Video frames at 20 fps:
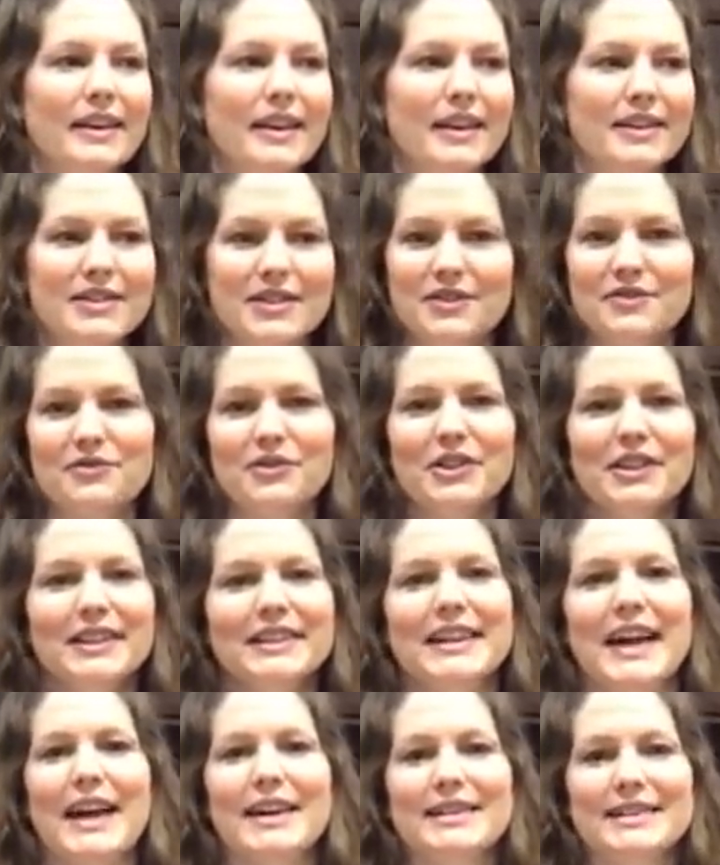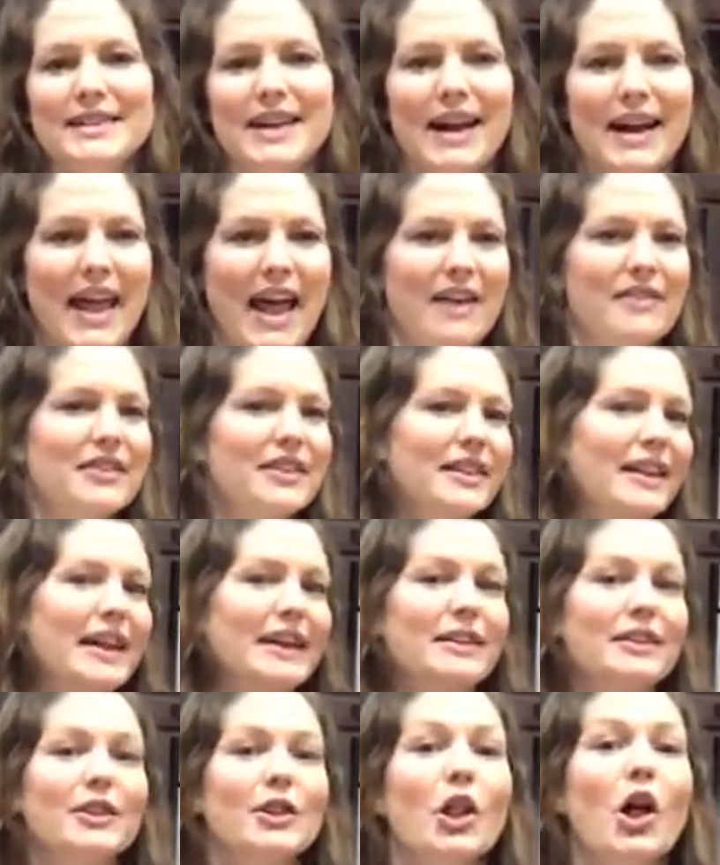it's just really nice not having
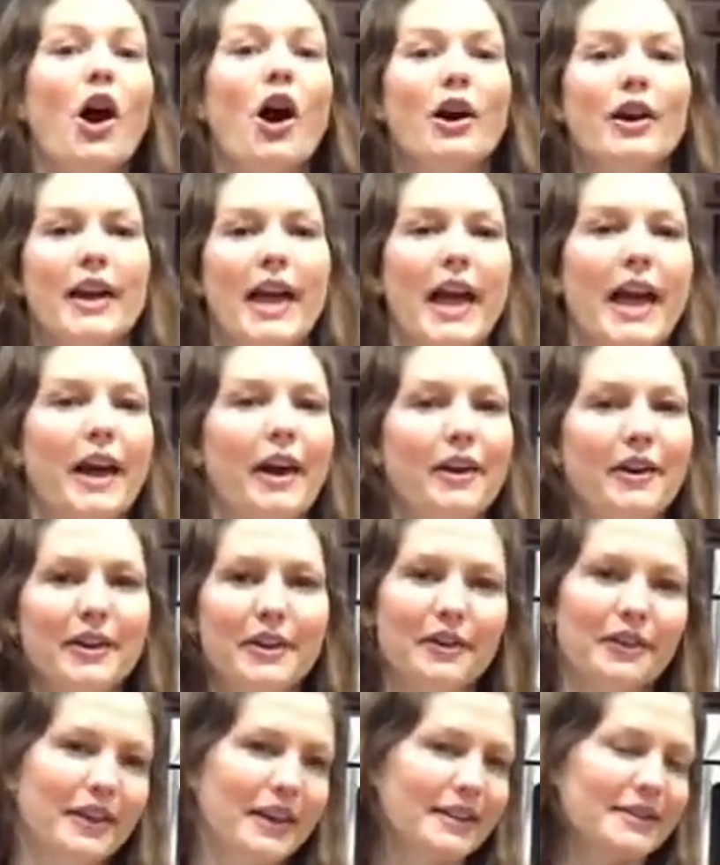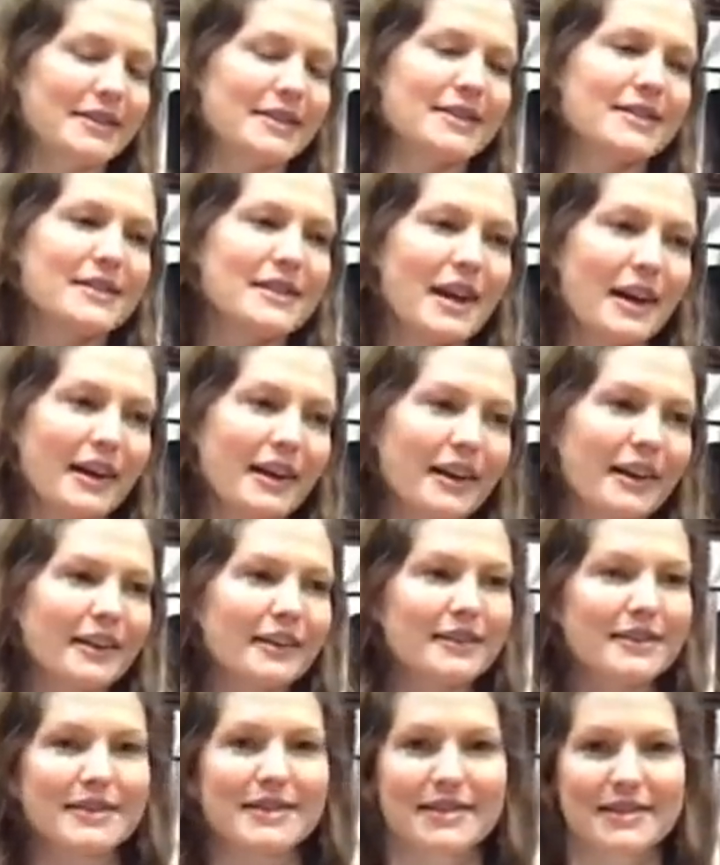like long hair, you know, that gets stuck
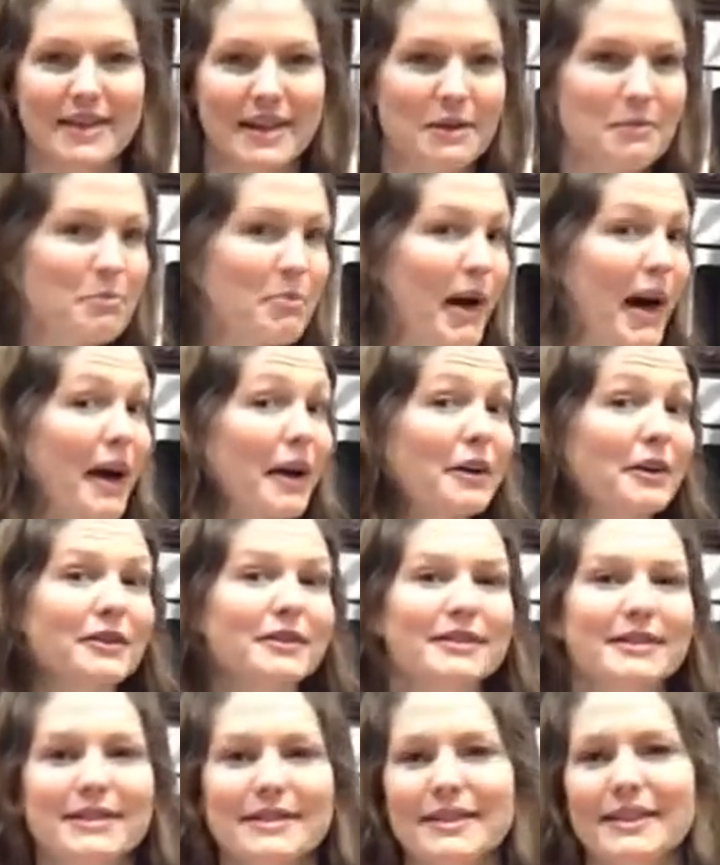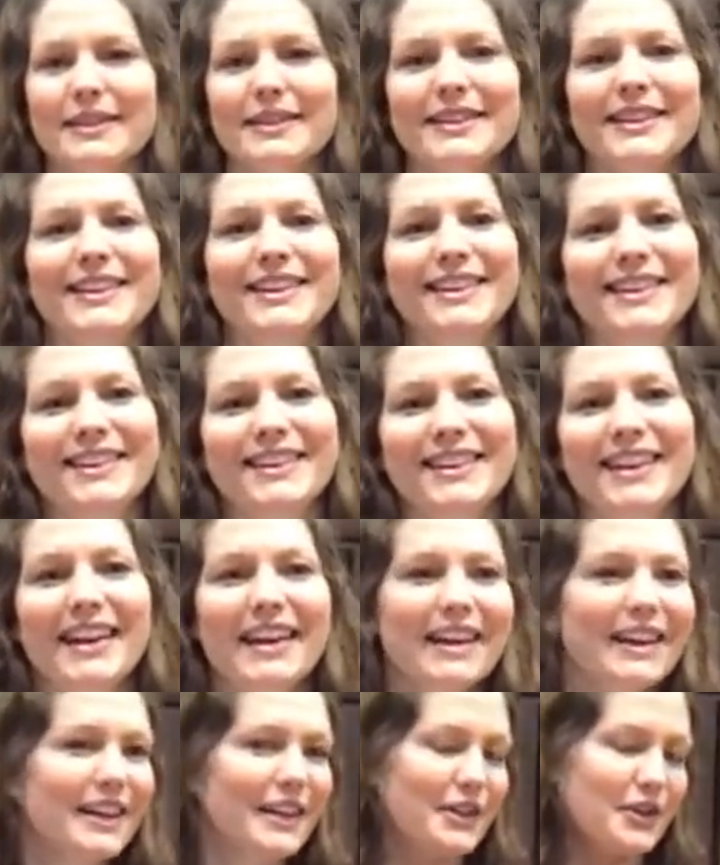in seat belts and
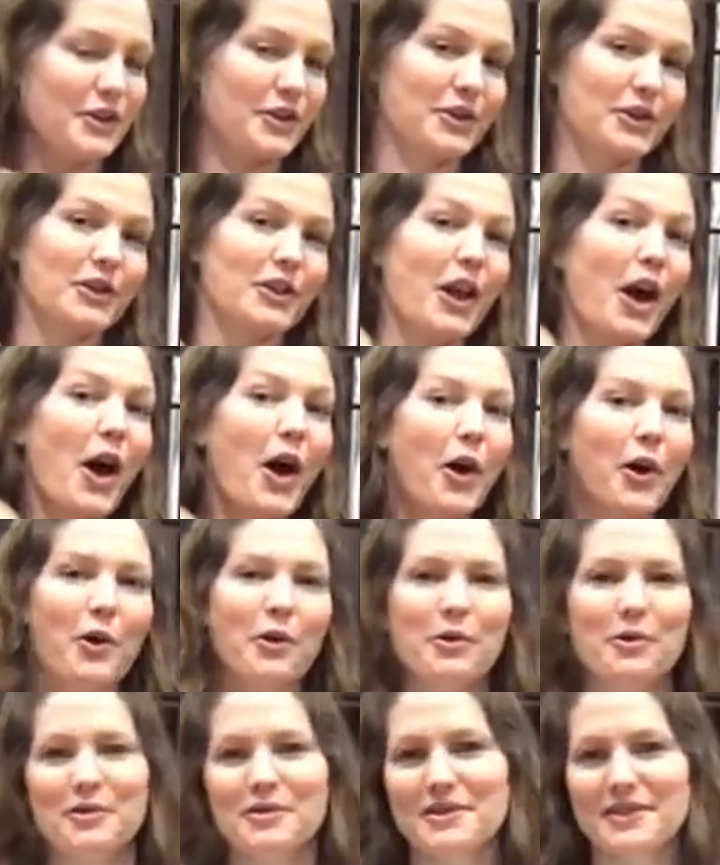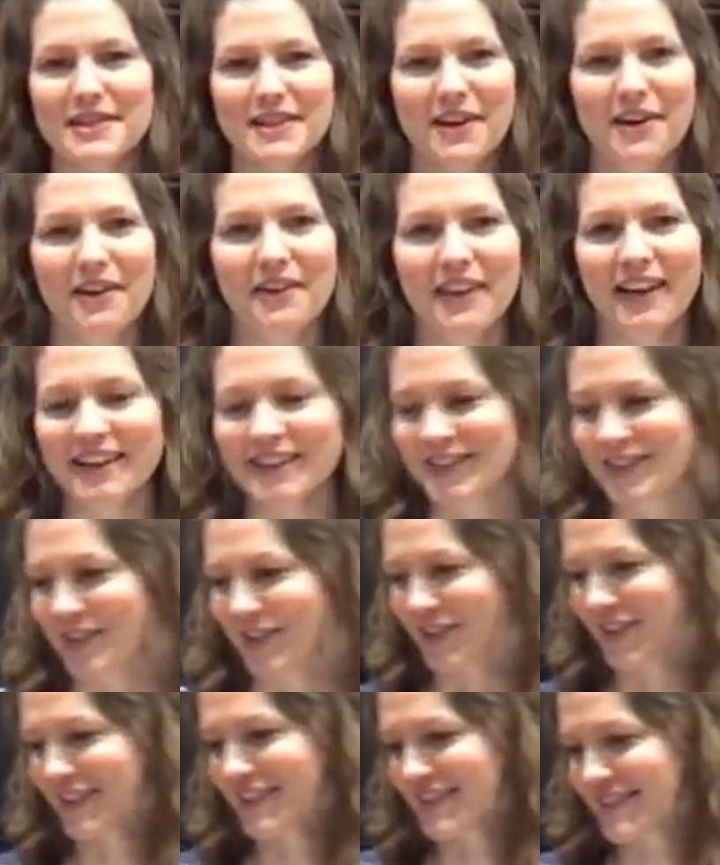your clothes and all that
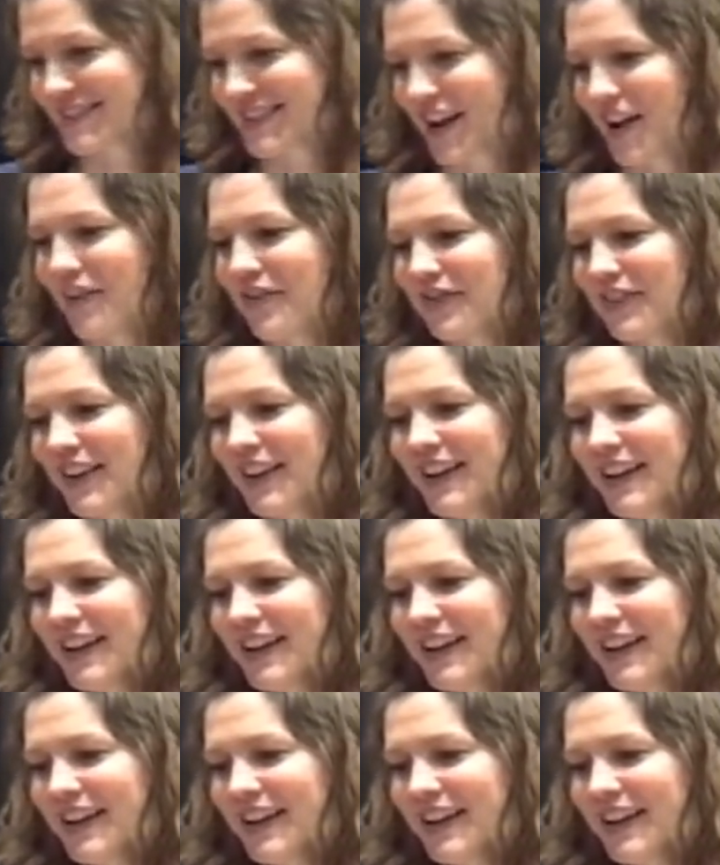sort of stuff.